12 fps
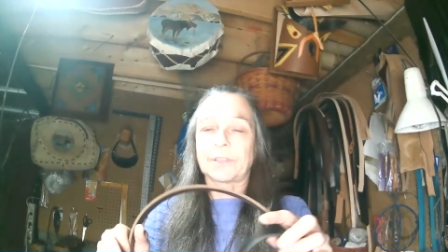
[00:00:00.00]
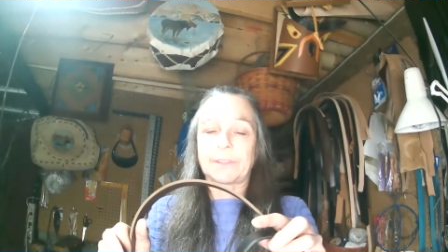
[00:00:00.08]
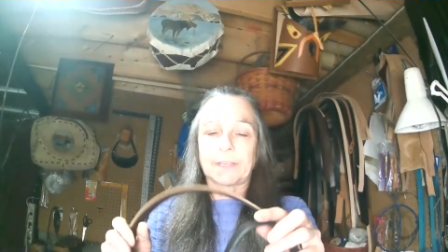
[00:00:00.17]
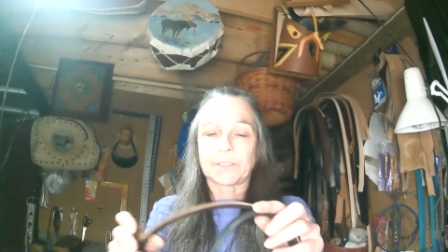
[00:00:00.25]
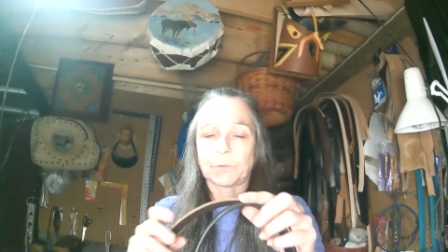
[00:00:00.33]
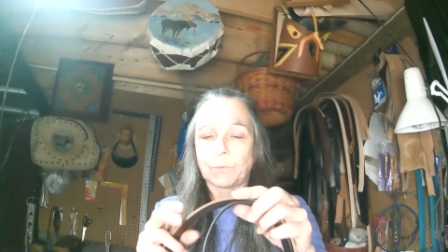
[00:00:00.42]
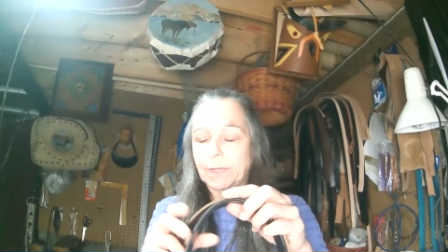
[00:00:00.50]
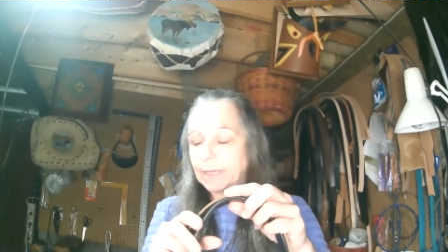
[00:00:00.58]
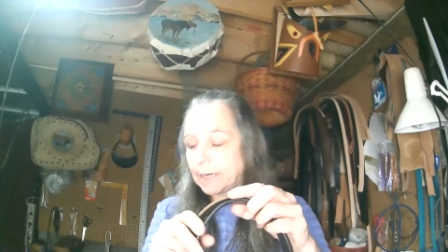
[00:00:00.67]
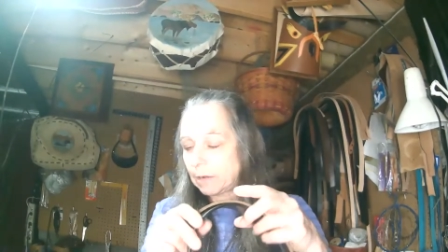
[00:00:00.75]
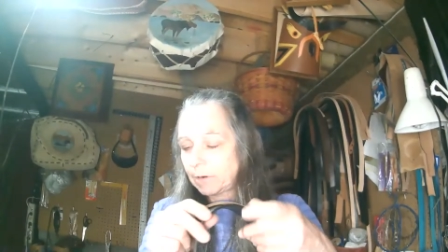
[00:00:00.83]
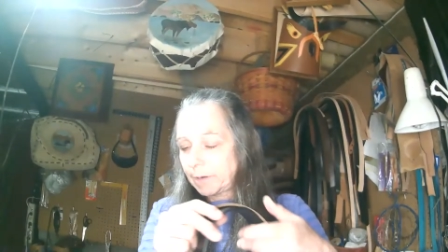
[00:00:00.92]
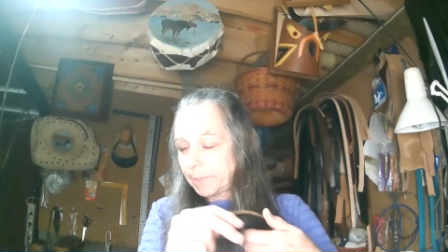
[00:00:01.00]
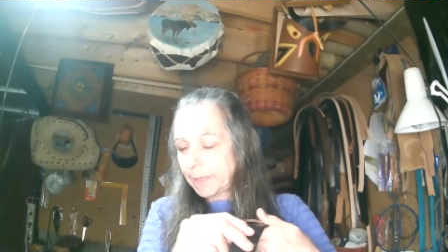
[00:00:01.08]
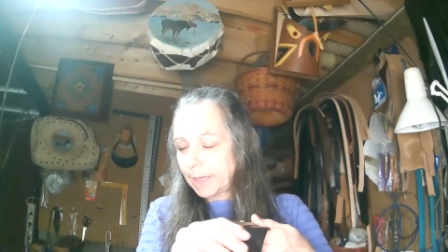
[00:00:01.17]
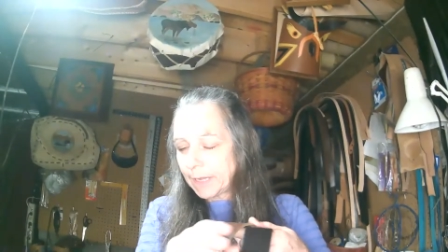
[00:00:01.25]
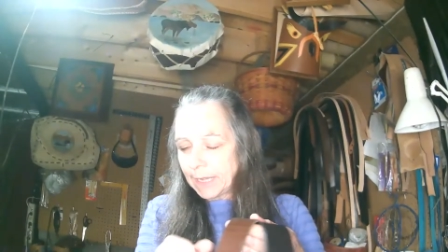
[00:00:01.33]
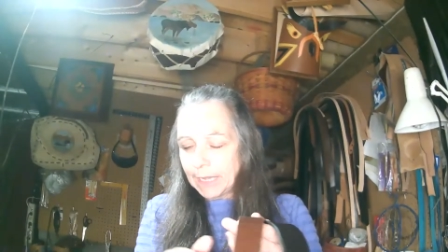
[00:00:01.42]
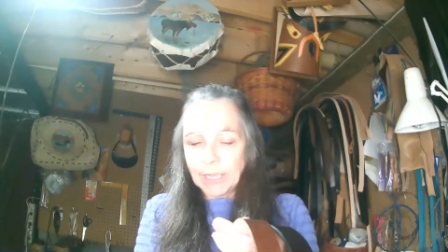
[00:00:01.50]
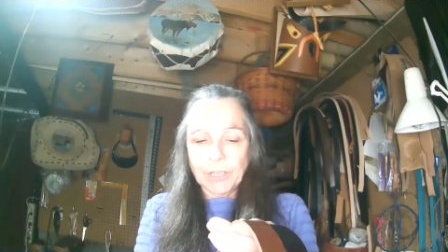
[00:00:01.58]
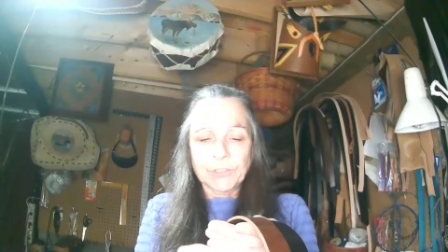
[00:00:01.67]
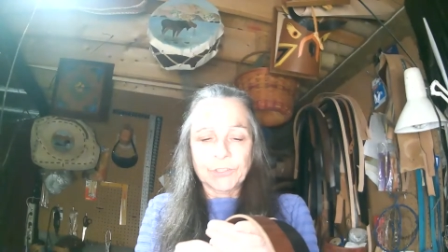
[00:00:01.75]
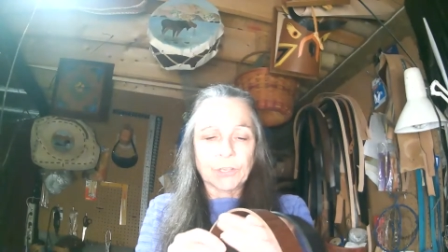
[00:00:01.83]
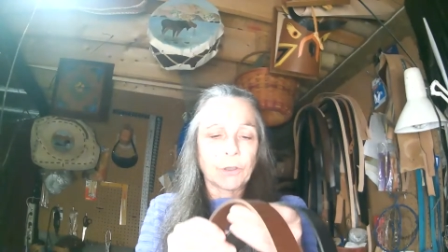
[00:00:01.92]
and things are wigging out on me.
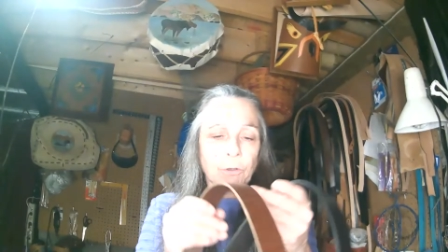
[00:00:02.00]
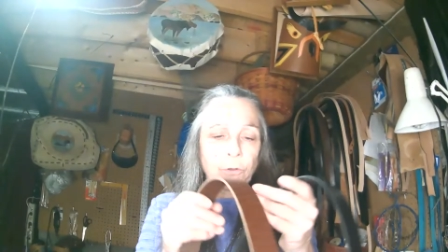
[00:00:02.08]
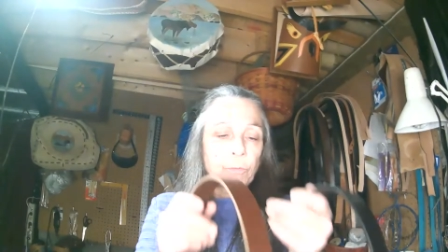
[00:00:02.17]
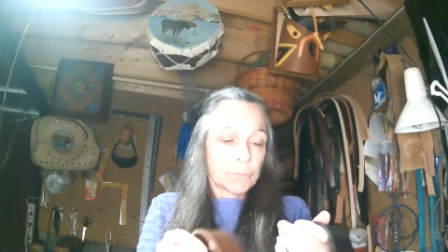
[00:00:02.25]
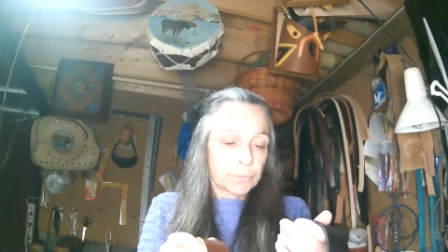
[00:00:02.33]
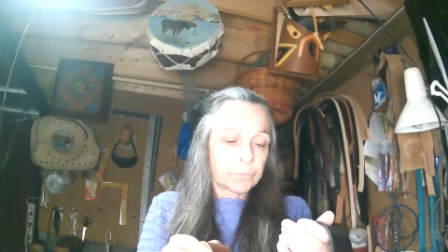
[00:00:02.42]
So